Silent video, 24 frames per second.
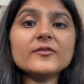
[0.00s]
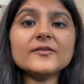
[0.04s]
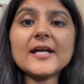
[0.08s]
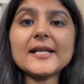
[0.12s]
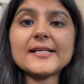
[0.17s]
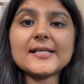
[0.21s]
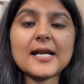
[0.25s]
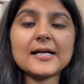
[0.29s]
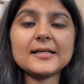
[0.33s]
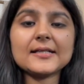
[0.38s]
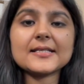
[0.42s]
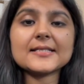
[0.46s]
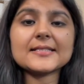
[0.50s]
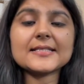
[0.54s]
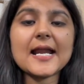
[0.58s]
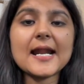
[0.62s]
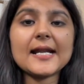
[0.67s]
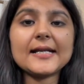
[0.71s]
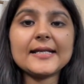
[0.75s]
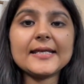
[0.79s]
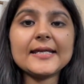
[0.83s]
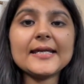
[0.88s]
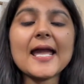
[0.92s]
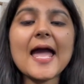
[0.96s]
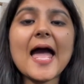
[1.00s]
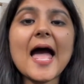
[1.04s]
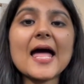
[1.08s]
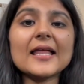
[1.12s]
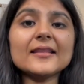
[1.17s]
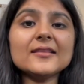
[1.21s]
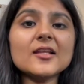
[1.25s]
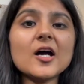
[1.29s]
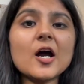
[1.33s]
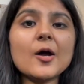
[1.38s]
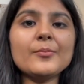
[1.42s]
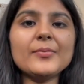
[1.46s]
of that understanding
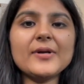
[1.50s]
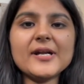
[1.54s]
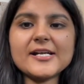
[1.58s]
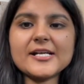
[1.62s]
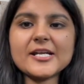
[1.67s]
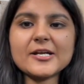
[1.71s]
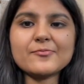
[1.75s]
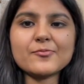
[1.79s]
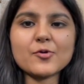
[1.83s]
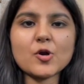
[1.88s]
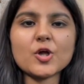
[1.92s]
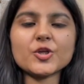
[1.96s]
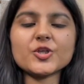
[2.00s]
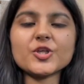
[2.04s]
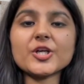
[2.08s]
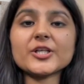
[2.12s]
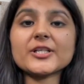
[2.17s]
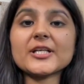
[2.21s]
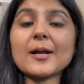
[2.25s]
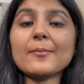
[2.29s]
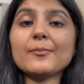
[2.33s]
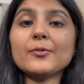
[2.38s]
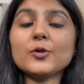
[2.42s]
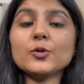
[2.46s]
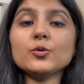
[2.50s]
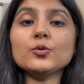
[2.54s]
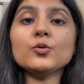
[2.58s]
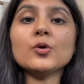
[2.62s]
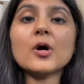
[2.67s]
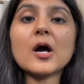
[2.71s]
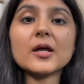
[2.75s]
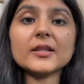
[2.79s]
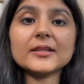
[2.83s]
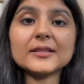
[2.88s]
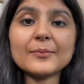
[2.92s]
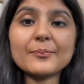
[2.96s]
and the updated project up
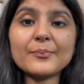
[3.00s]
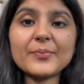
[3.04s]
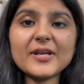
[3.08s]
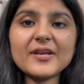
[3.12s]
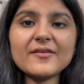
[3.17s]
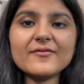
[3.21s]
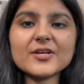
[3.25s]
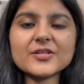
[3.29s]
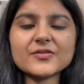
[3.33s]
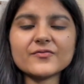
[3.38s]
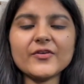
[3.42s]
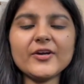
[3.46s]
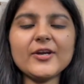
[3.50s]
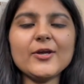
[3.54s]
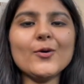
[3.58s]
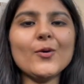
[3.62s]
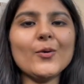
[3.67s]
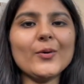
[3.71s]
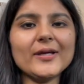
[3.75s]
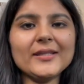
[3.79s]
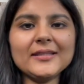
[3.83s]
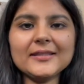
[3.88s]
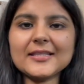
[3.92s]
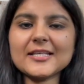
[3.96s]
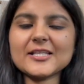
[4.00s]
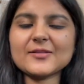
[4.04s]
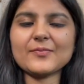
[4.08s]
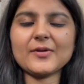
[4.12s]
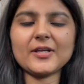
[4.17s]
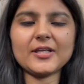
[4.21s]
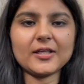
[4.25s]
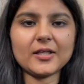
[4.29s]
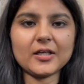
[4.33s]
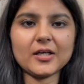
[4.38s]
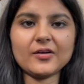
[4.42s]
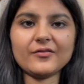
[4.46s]
to the previous video in
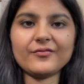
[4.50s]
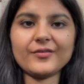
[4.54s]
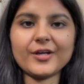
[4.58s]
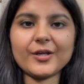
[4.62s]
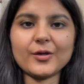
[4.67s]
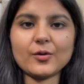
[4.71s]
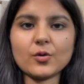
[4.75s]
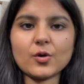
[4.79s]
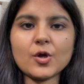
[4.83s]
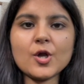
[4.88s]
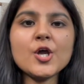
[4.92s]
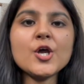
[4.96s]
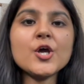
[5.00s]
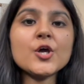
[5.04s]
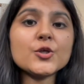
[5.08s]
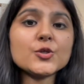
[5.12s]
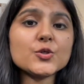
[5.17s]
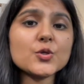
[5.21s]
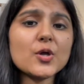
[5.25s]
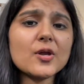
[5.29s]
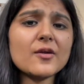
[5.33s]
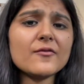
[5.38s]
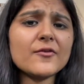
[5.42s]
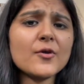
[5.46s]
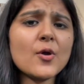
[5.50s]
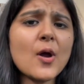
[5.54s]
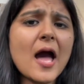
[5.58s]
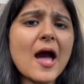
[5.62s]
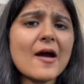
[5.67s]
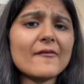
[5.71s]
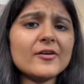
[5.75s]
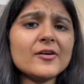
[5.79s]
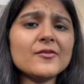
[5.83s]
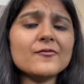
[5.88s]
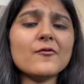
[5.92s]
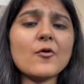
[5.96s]
this particular video. So if
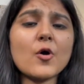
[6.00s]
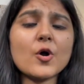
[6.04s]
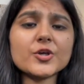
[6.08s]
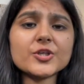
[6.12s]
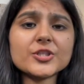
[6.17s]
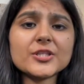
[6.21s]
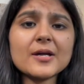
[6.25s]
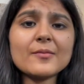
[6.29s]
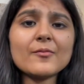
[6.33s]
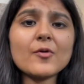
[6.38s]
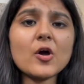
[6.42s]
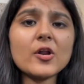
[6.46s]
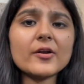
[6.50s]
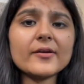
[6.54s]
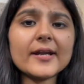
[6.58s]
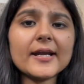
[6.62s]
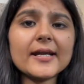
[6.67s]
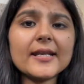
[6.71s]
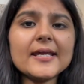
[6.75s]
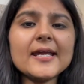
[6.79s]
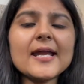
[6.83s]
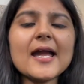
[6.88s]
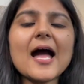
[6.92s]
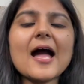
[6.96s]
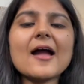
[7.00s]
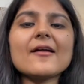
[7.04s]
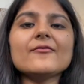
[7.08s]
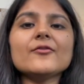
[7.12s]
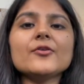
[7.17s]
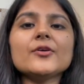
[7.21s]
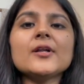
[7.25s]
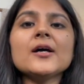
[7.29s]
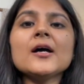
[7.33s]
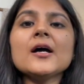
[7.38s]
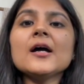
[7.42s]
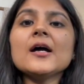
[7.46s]
you haven't watched them already,
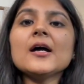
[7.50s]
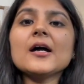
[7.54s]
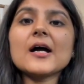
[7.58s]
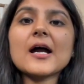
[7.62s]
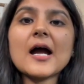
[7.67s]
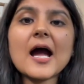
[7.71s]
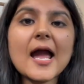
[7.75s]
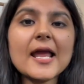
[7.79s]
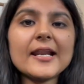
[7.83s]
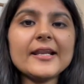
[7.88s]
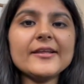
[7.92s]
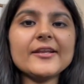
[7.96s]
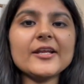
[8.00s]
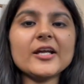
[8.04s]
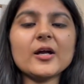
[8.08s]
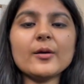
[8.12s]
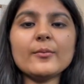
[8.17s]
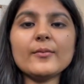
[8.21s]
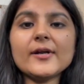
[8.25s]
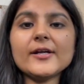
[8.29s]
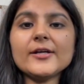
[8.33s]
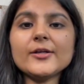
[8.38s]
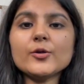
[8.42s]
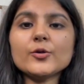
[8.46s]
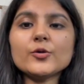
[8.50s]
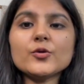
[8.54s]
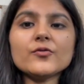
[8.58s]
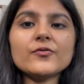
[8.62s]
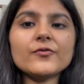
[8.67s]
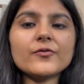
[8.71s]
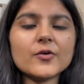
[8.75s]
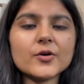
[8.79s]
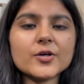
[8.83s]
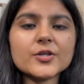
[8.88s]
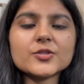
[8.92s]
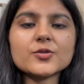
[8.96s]
I would highly recommend
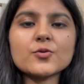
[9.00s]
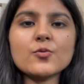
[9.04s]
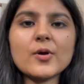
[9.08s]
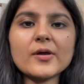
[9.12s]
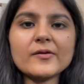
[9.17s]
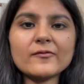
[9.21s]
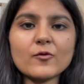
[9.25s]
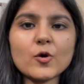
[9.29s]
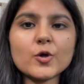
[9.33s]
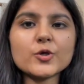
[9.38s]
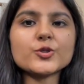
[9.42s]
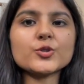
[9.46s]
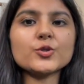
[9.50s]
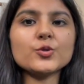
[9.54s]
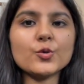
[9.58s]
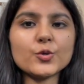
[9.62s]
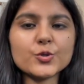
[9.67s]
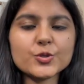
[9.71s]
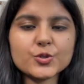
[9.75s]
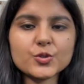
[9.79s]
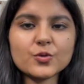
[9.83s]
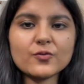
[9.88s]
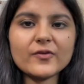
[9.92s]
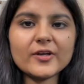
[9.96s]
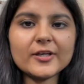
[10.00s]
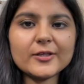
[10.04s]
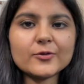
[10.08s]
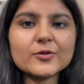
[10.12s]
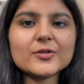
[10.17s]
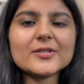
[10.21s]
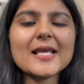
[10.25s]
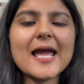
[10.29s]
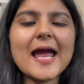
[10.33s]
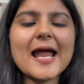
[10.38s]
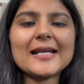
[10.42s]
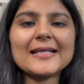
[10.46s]
you to first go and watch those two
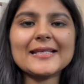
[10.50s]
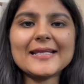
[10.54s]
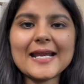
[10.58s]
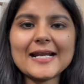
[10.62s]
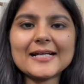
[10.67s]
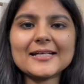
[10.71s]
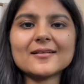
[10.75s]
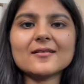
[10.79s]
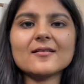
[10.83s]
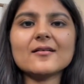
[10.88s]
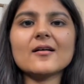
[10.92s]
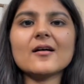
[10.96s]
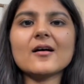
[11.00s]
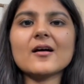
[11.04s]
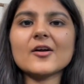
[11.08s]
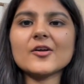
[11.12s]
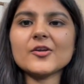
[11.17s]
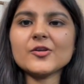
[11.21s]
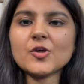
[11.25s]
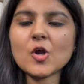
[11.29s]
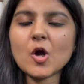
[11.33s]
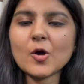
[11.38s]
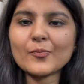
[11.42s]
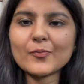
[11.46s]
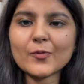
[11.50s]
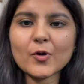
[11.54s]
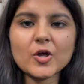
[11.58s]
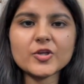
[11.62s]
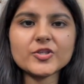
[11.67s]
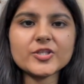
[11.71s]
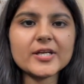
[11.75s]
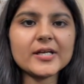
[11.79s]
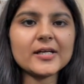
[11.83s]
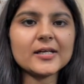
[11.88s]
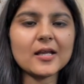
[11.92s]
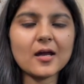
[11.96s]
videos and get your
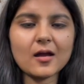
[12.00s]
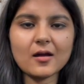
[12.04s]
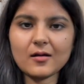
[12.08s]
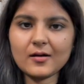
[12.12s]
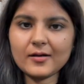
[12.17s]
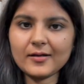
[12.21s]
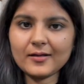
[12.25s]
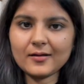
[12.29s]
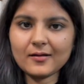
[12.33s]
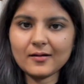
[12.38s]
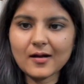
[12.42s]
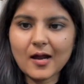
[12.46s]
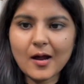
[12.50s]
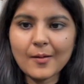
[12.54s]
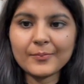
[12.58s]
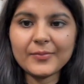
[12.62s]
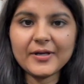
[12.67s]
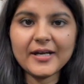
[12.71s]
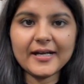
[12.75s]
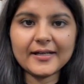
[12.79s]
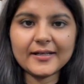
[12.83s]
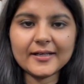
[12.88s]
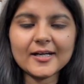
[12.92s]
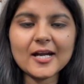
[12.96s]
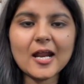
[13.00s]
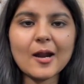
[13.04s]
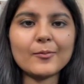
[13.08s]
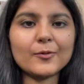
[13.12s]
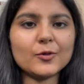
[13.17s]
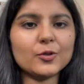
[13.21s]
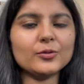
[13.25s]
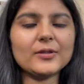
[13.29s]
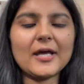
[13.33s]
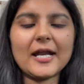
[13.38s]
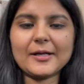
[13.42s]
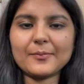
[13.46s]
project
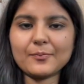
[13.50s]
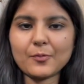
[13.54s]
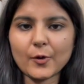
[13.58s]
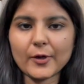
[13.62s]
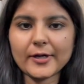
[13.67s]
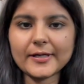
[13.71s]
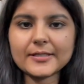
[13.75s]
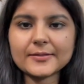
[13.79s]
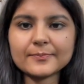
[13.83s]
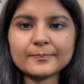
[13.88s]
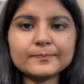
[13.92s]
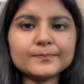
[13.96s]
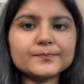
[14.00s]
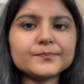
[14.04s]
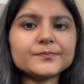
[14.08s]
updated up to that point.